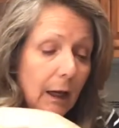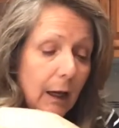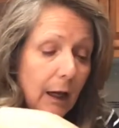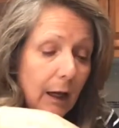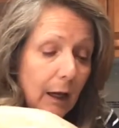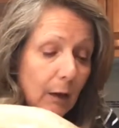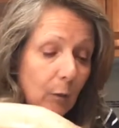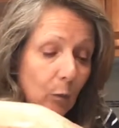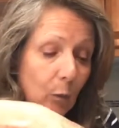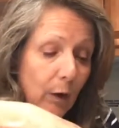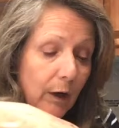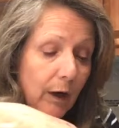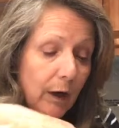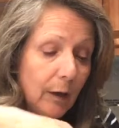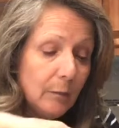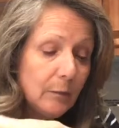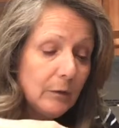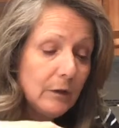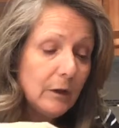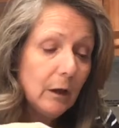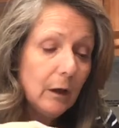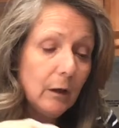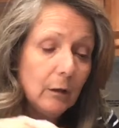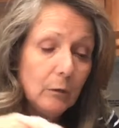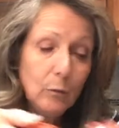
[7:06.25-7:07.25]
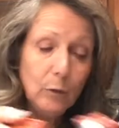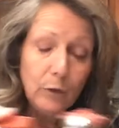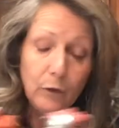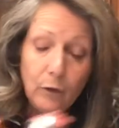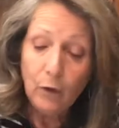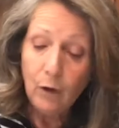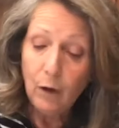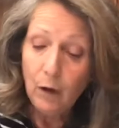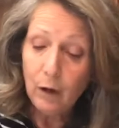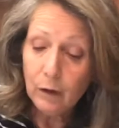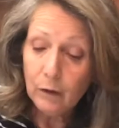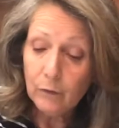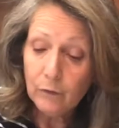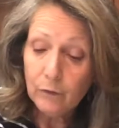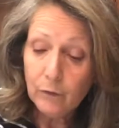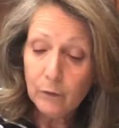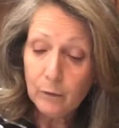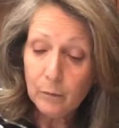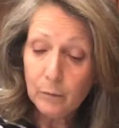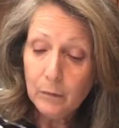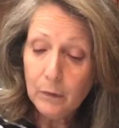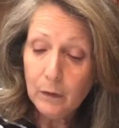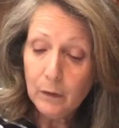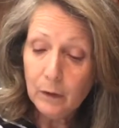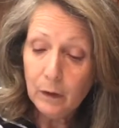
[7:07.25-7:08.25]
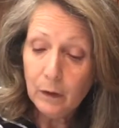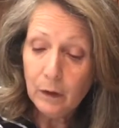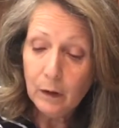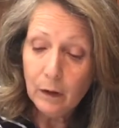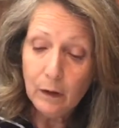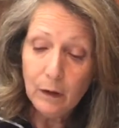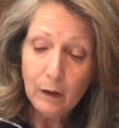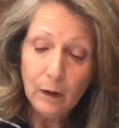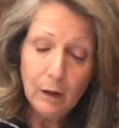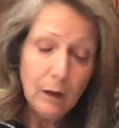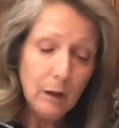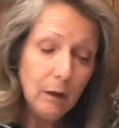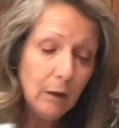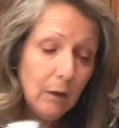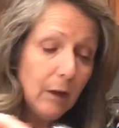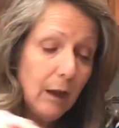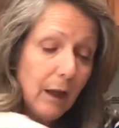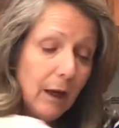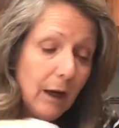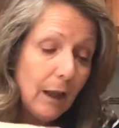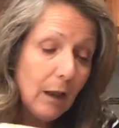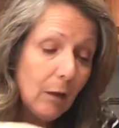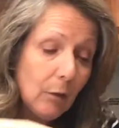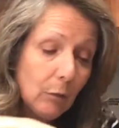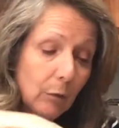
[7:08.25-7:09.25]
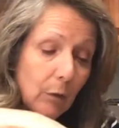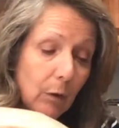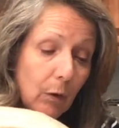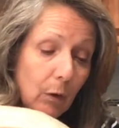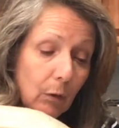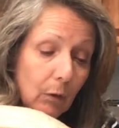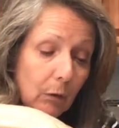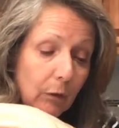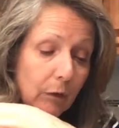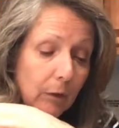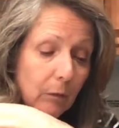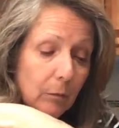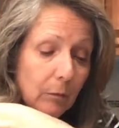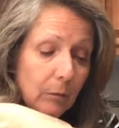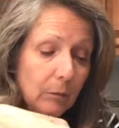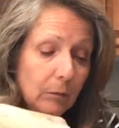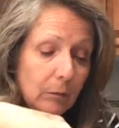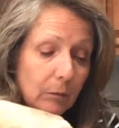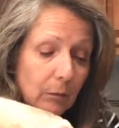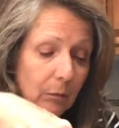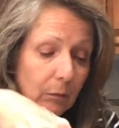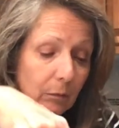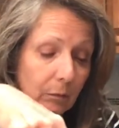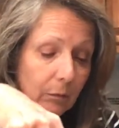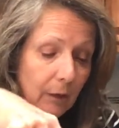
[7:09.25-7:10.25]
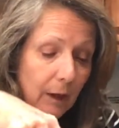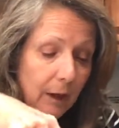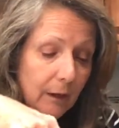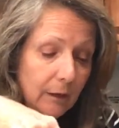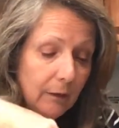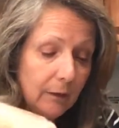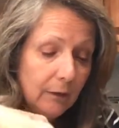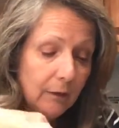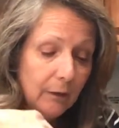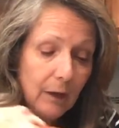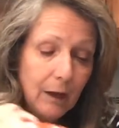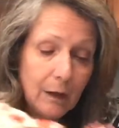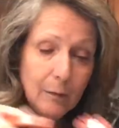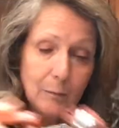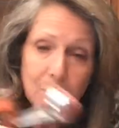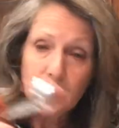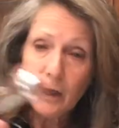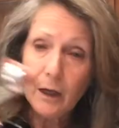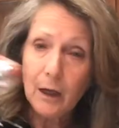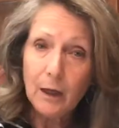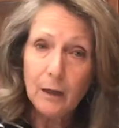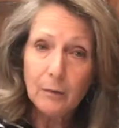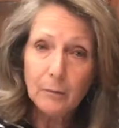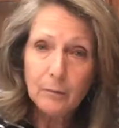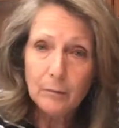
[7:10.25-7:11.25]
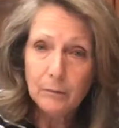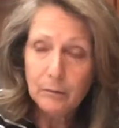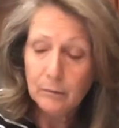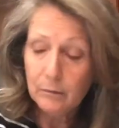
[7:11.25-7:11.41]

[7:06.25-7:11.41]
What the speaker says: and when I'm done with all of them, then I'll roll them at the same time.